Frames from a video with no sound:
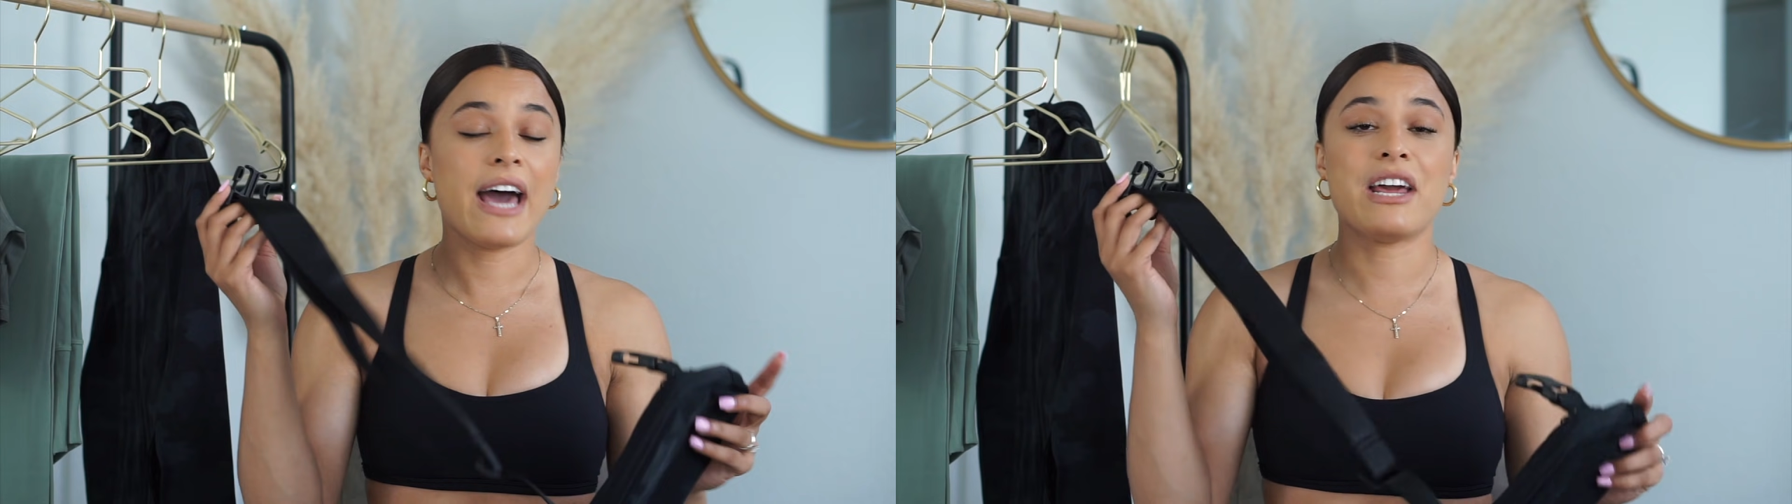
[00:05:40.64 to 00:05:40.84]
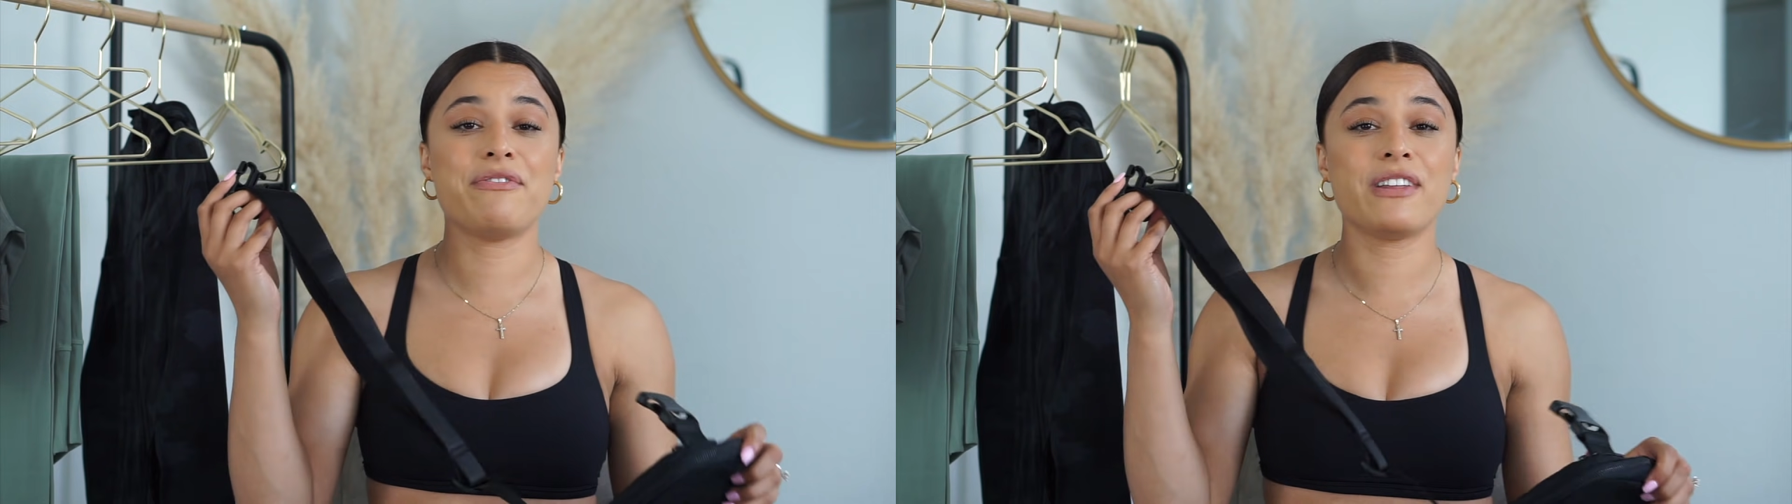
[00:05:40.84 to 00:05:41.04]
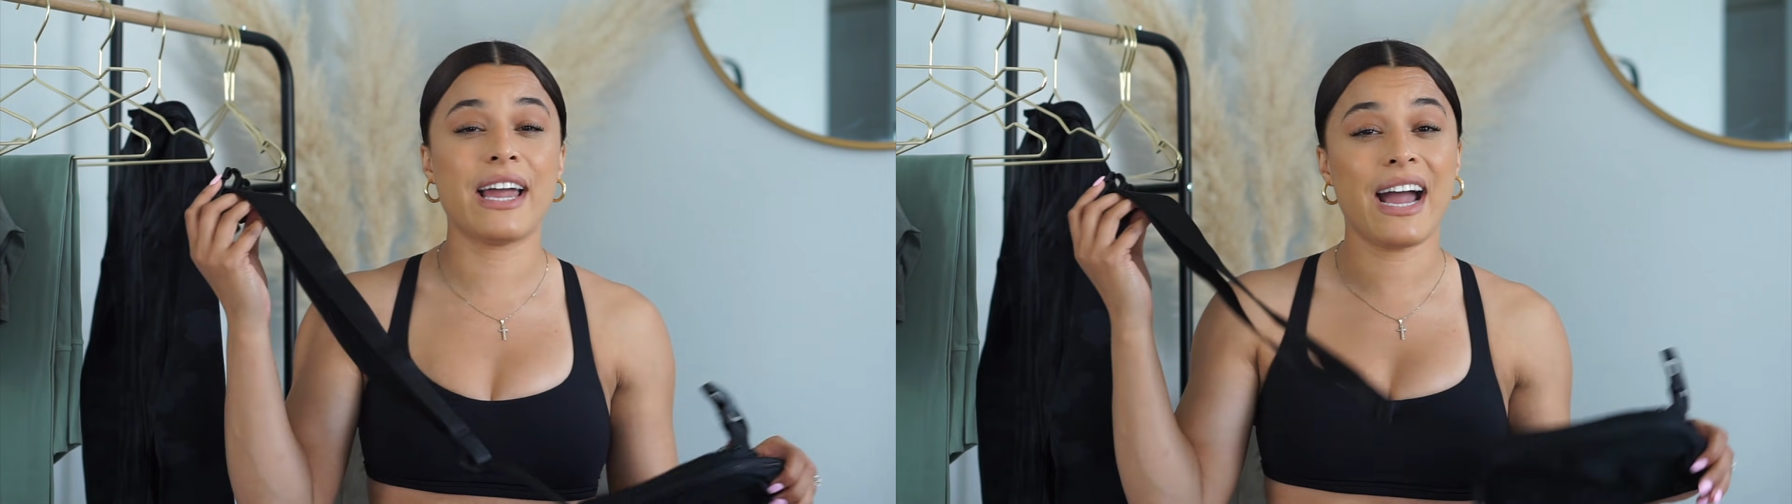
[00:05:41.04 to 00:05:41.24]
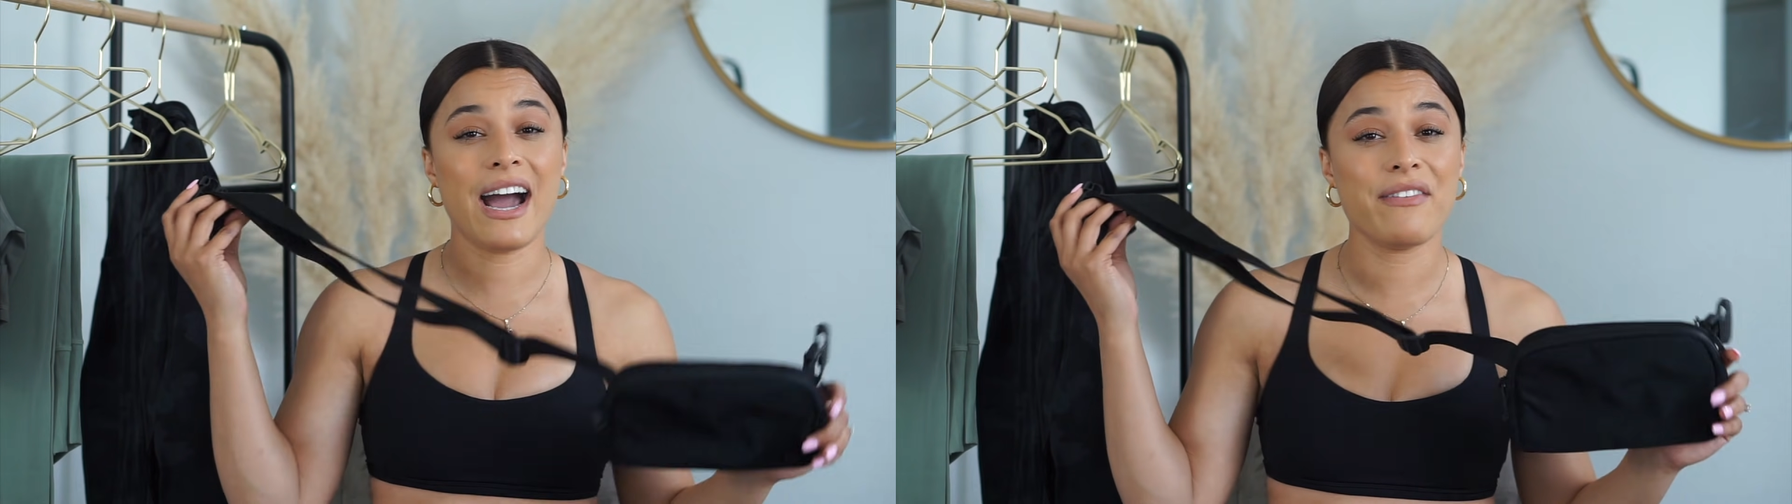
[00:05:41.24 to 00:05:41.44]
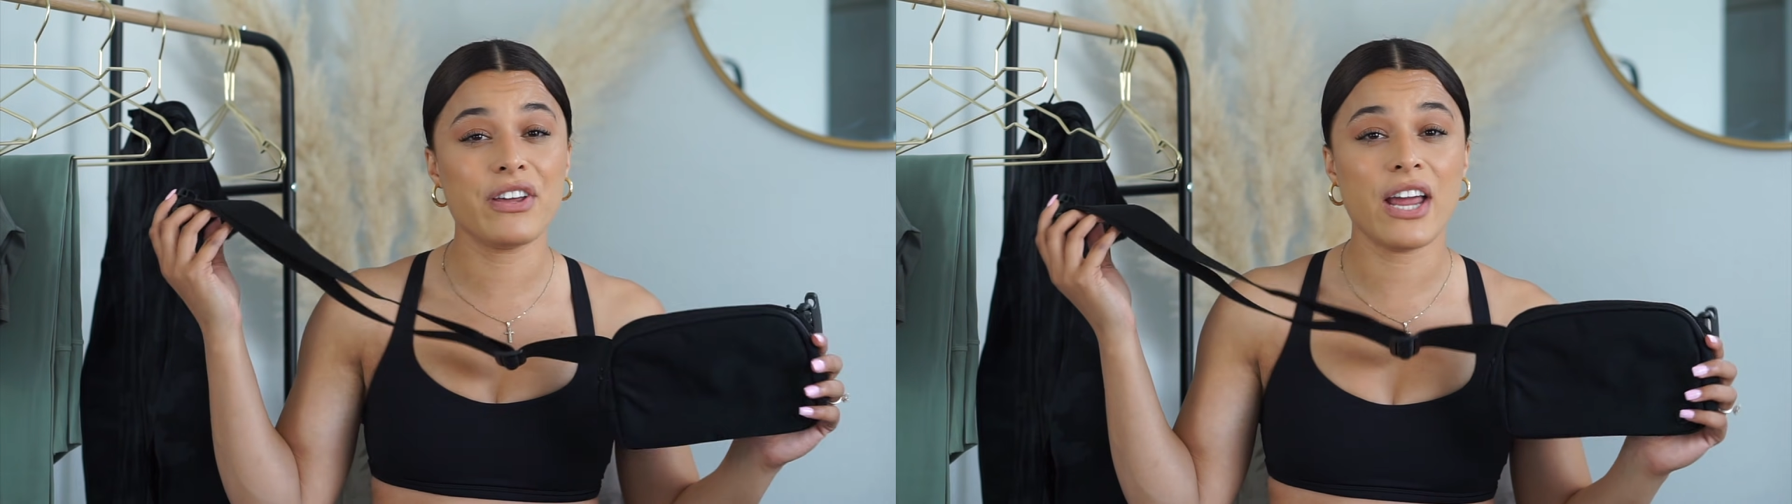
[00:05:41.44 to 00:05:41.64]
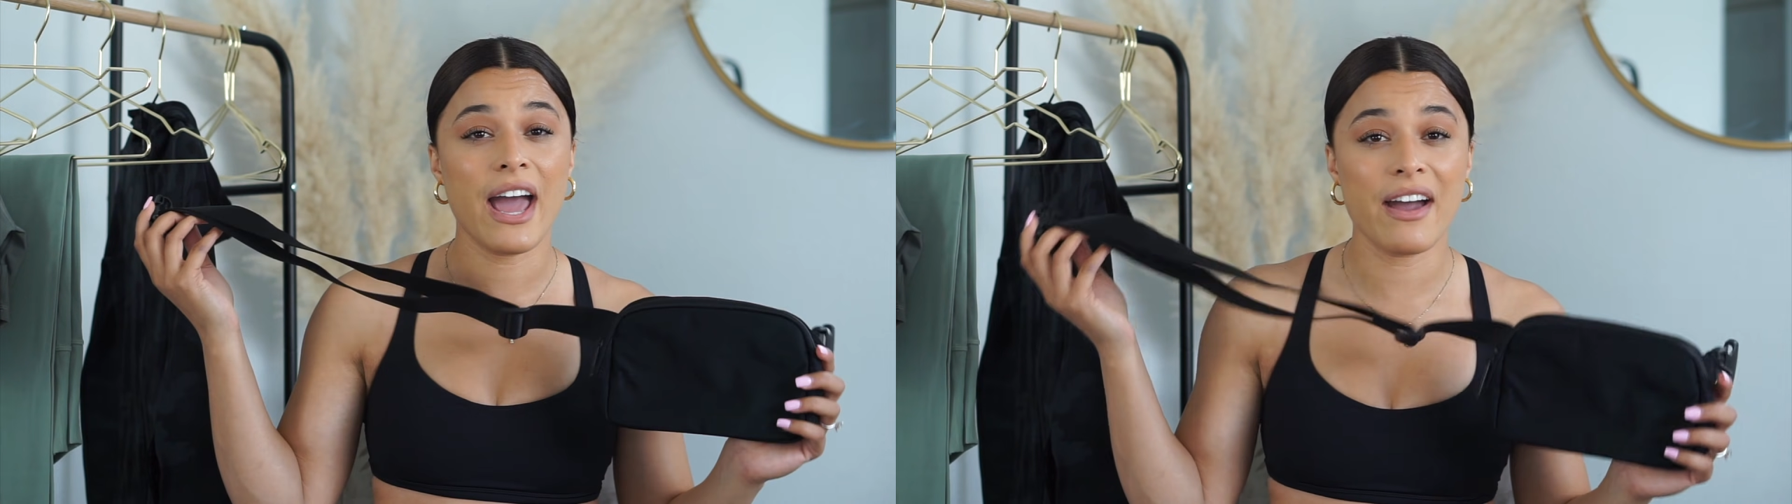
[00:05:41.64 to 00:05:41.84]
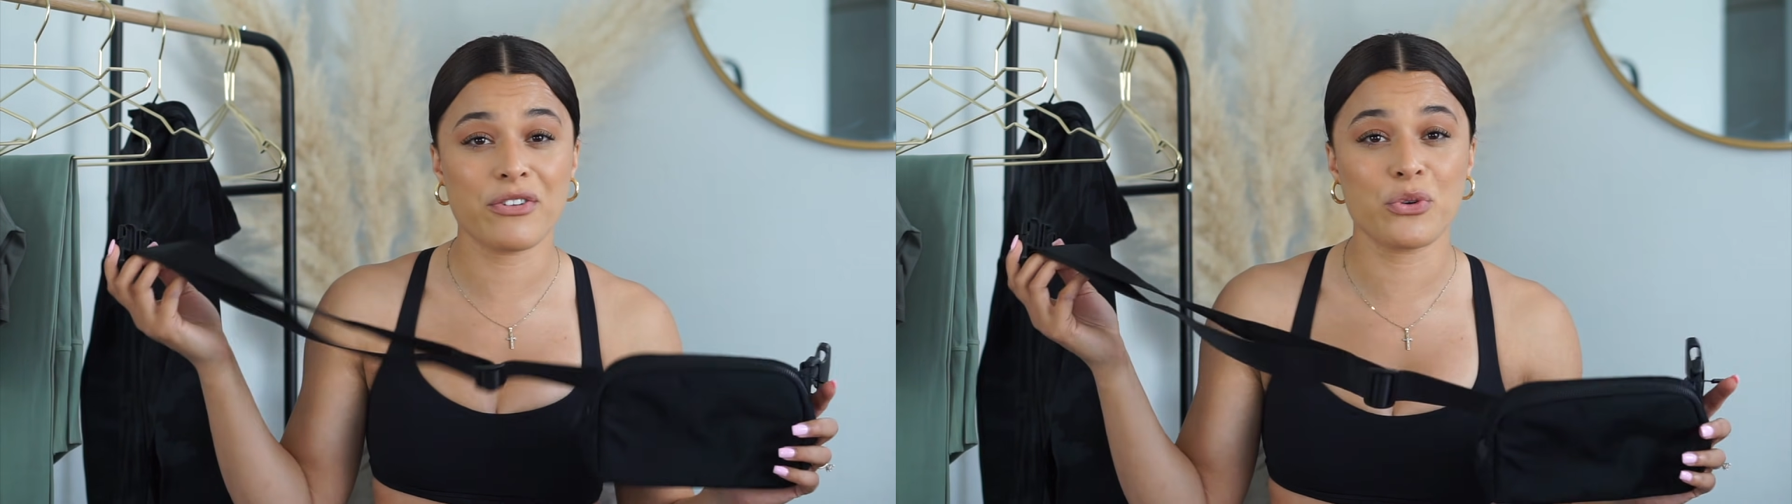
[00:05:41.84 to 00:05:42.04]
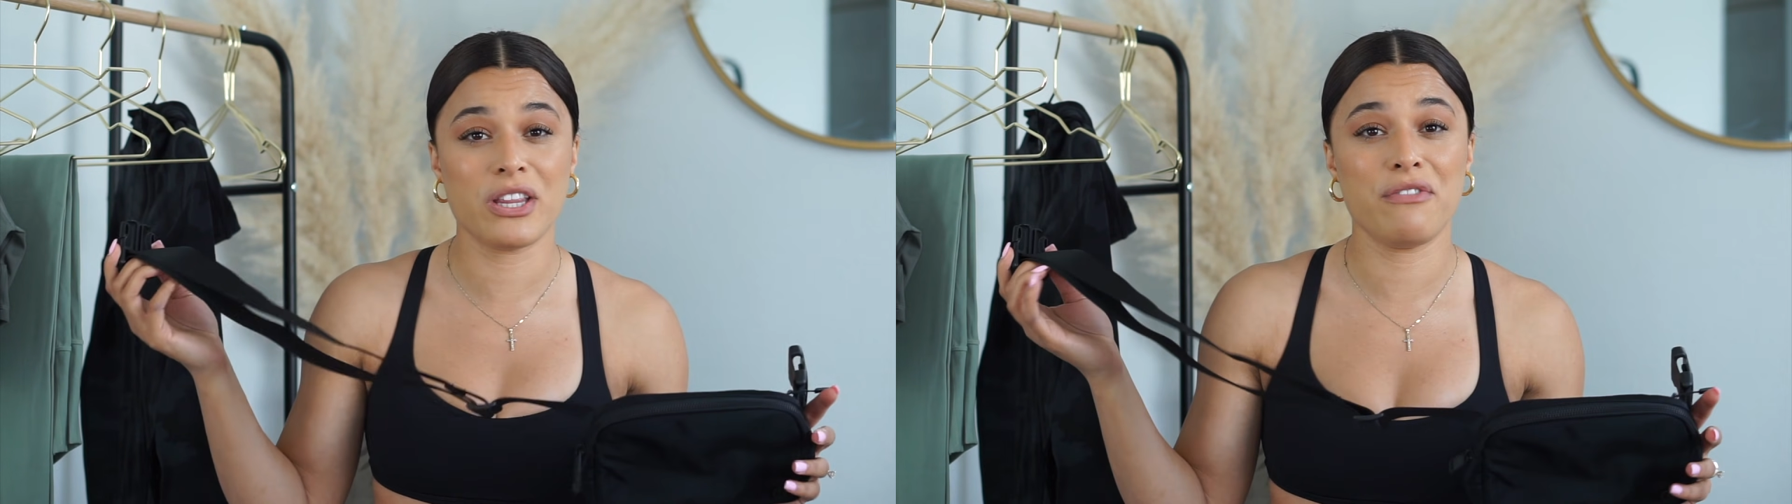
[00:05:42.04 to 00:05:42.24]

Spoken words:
And I feel like I haven't ever really